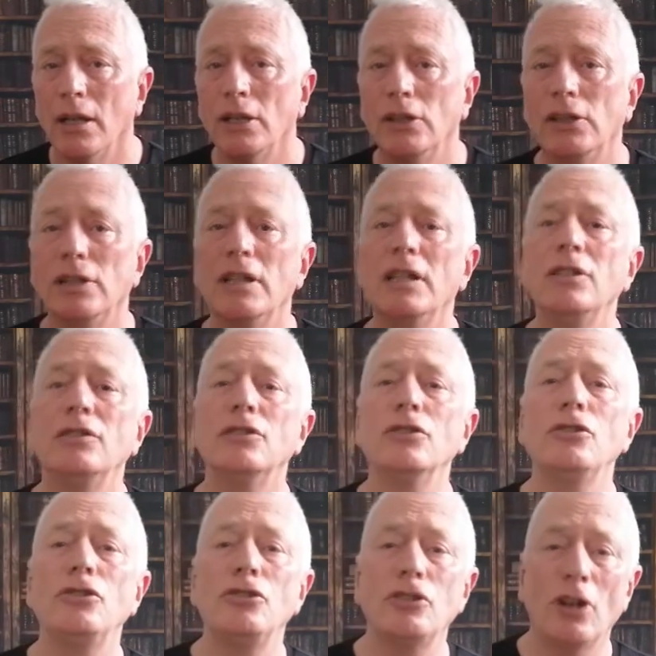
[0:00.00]
you need to
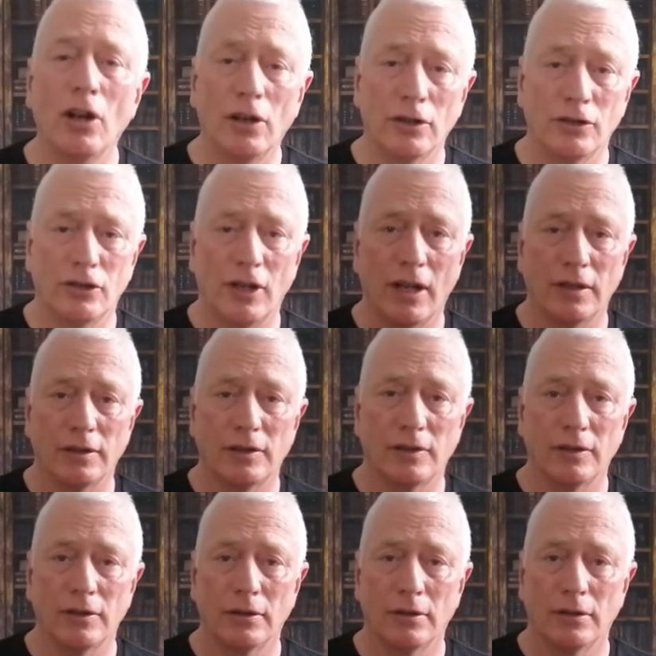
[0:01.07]
charge
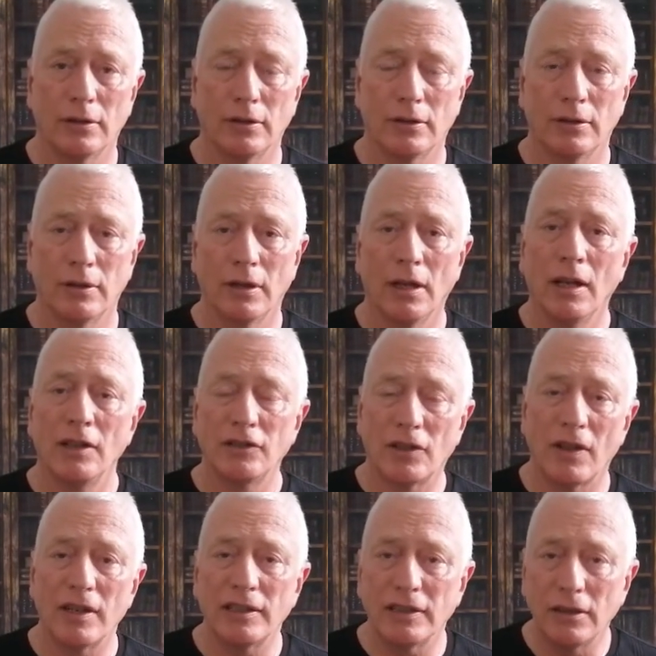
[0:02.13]
it so
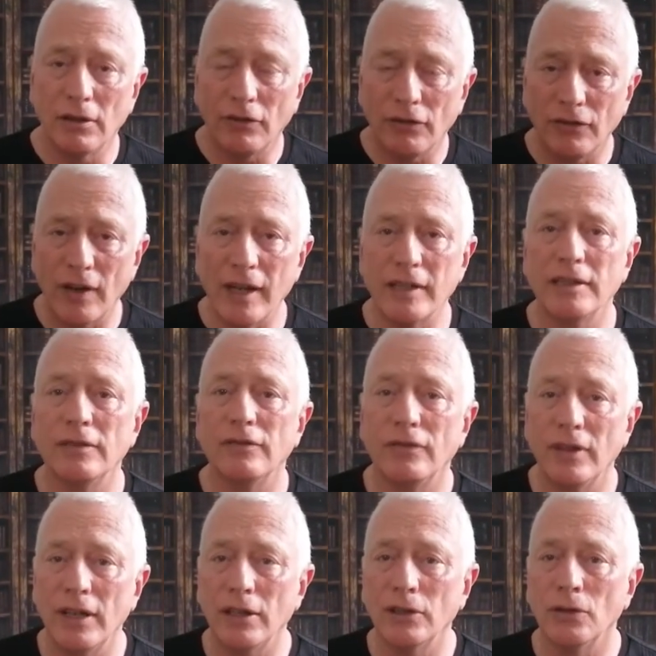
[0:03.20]
that it's an effective
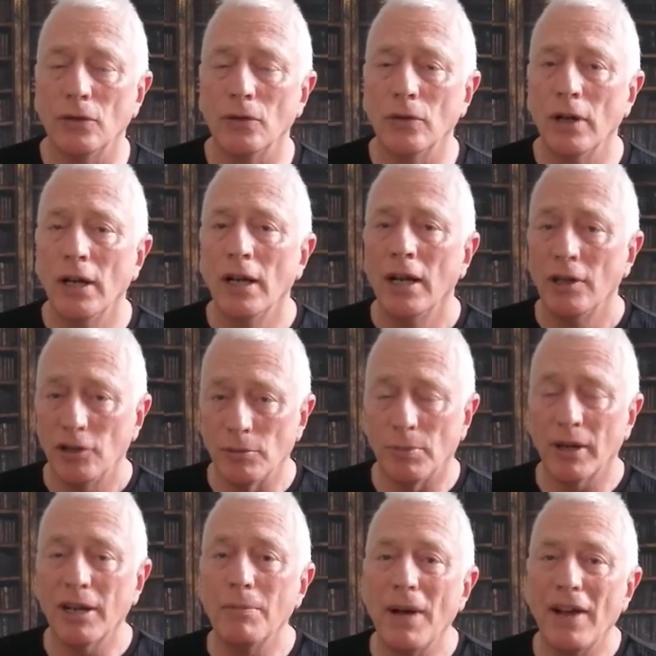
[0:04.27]
vehicle to
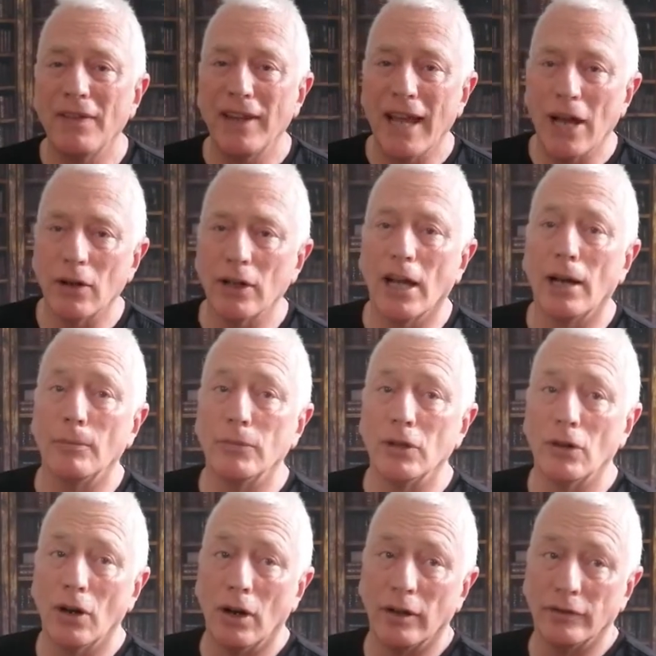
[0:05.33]
bring about the outcome
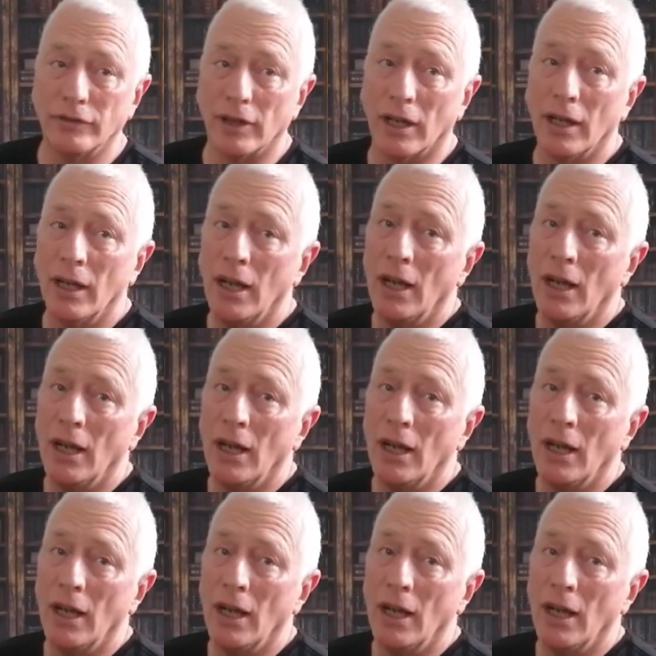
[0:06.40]
you're after.